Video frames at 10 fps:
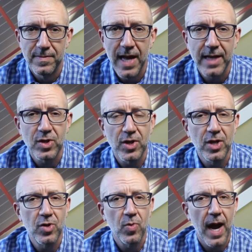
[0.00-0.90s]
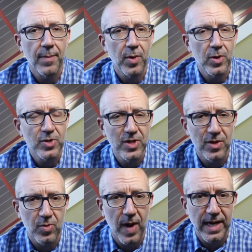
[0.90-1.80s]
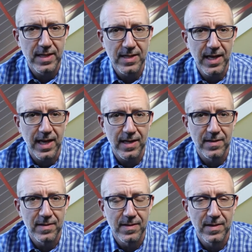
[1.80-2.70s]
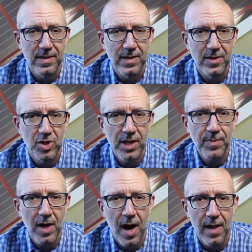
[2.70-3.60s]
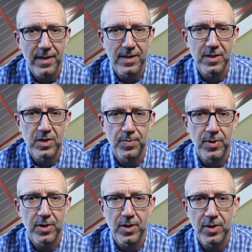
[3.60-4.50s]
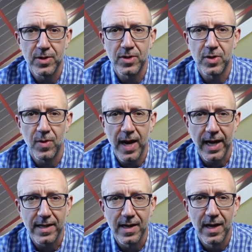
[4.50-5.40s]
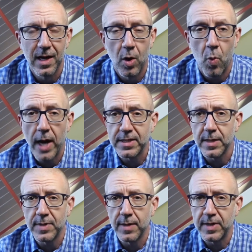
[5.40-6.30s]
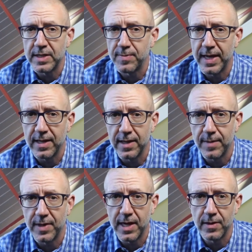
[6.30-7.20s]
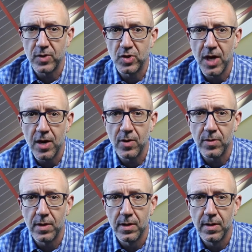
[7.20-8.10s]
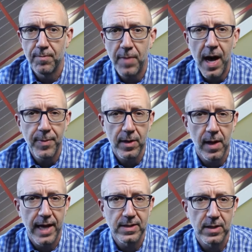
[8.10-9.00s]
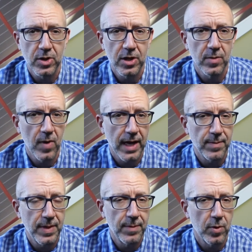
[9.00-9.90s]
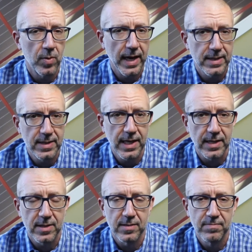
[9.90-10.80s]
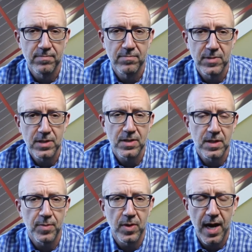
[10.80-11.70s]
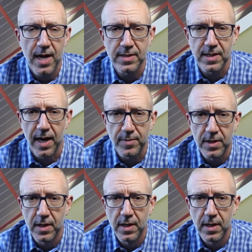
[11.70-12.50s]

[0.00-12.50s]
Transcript: Next, are you the right person in the right seat? Jim Collins, in his book Good to Great Why Some Companies Make the Leap and Others Don't, popularized the term right people, right seats. That's a simple concept.